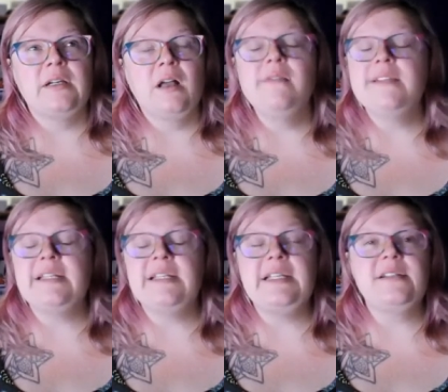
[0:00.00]
all of a
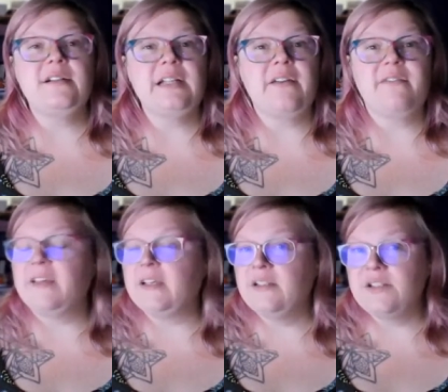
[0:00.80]
sudden he started not
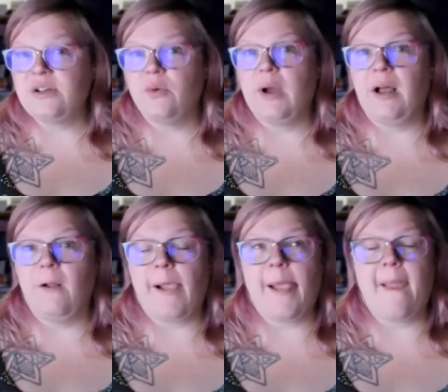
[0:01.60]
feeling so
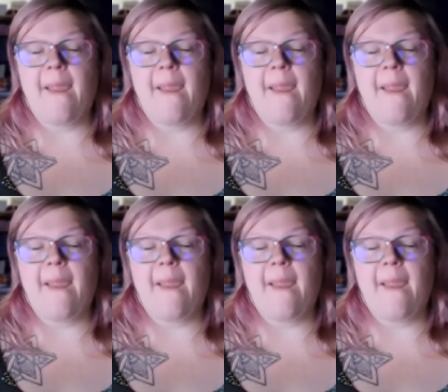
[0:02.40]
well